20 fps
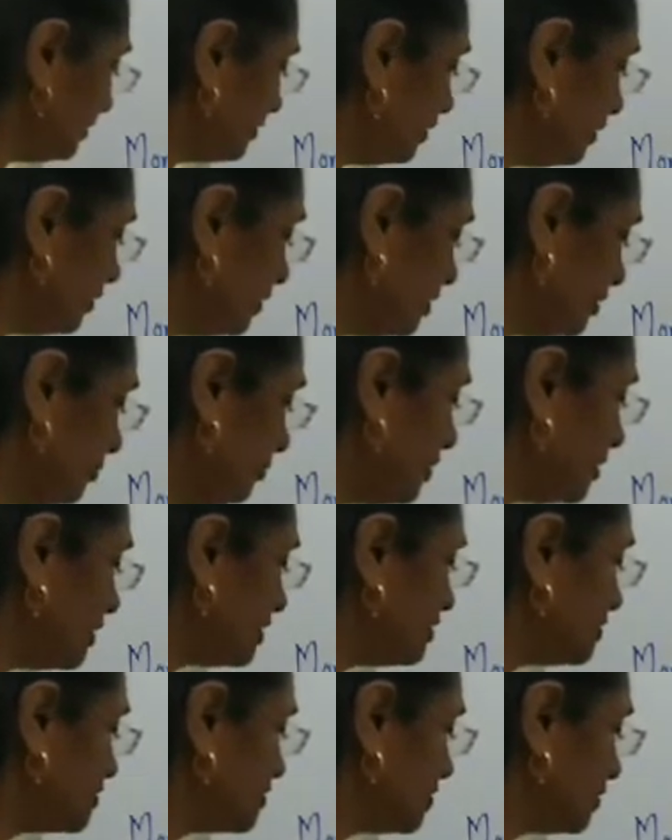The
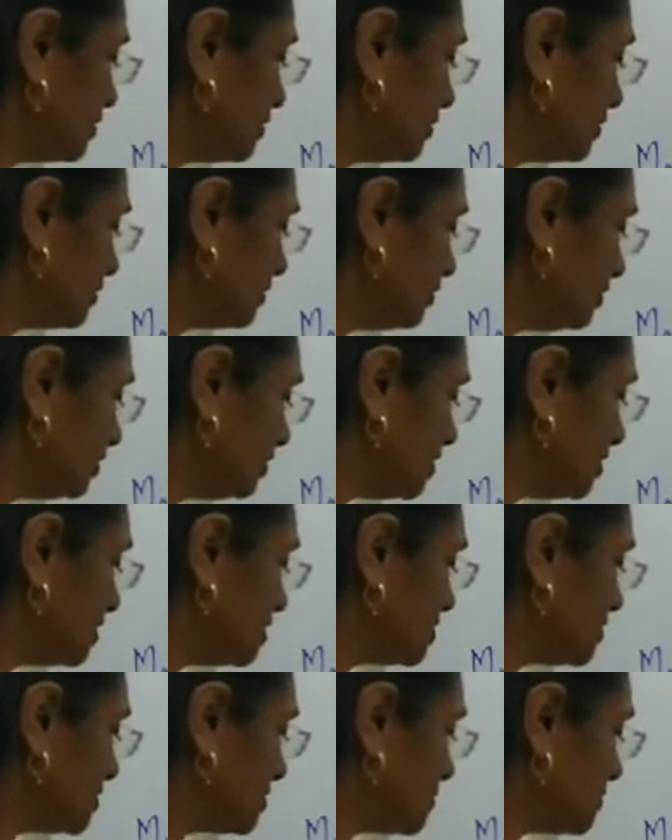limit
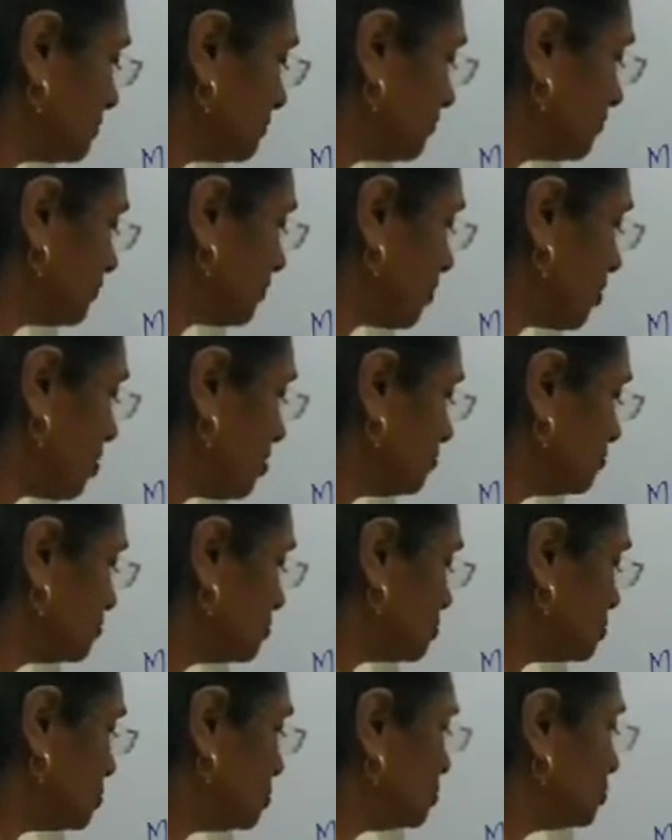is
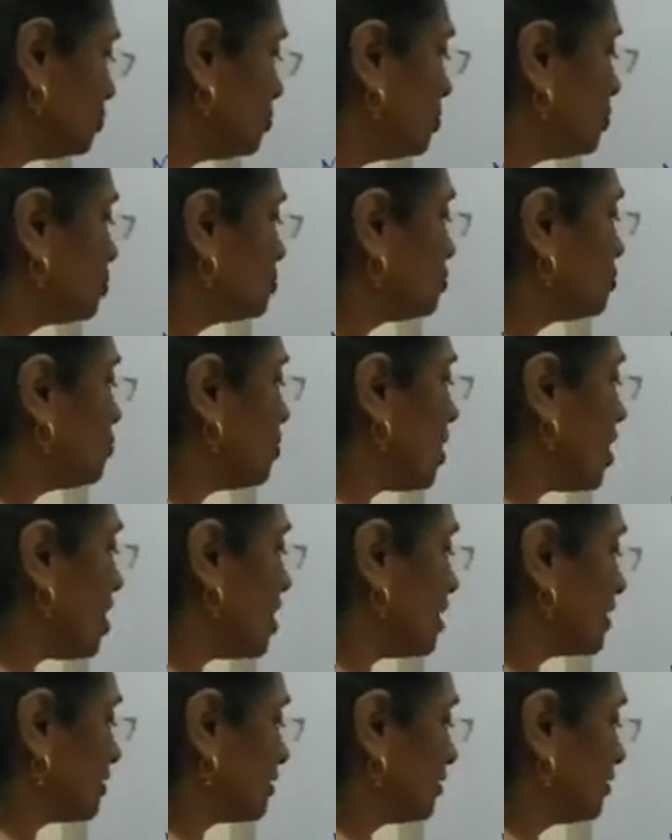from 0 to
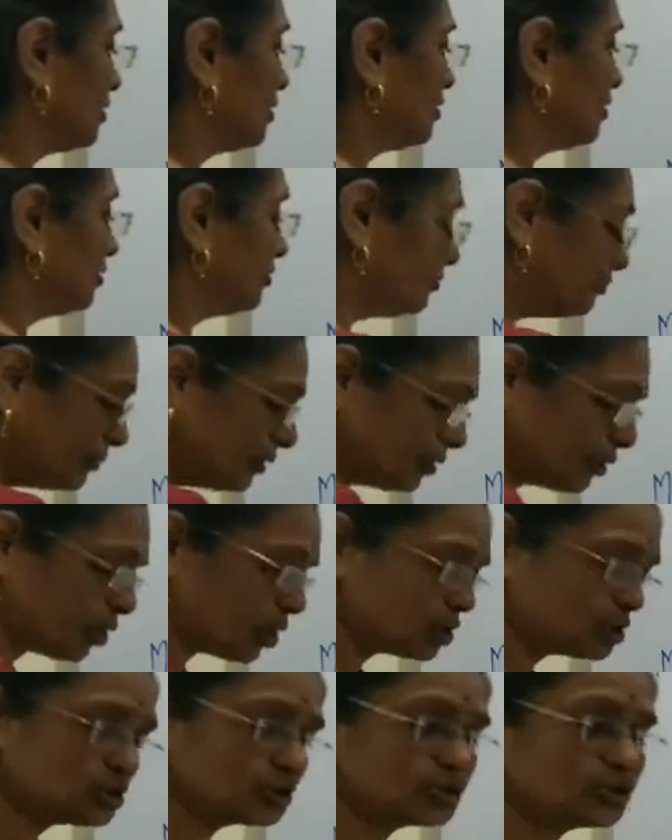r,
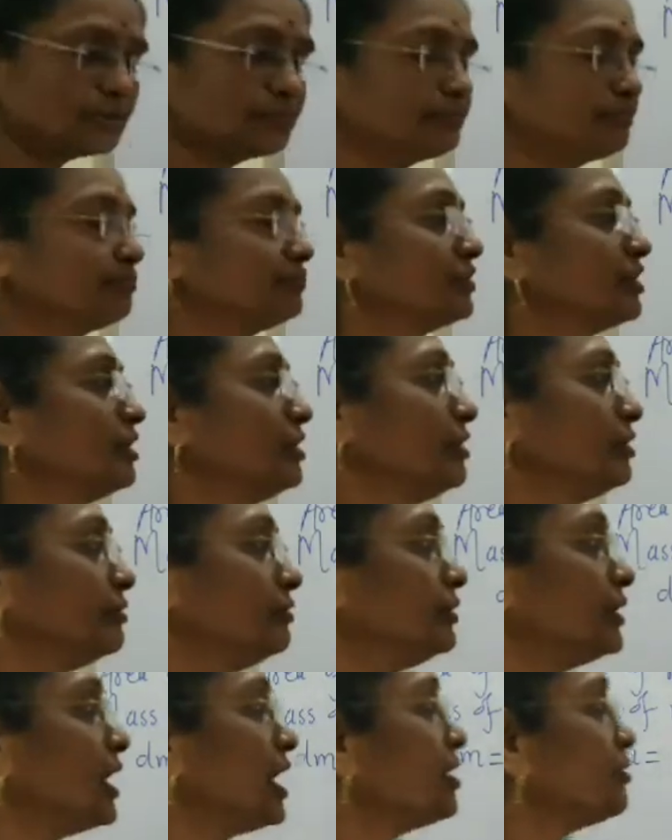because
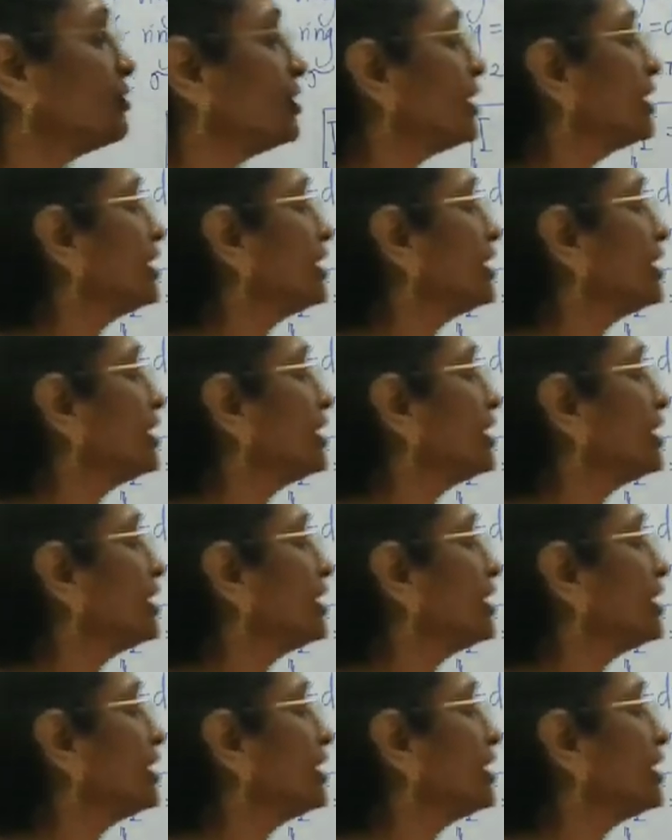we have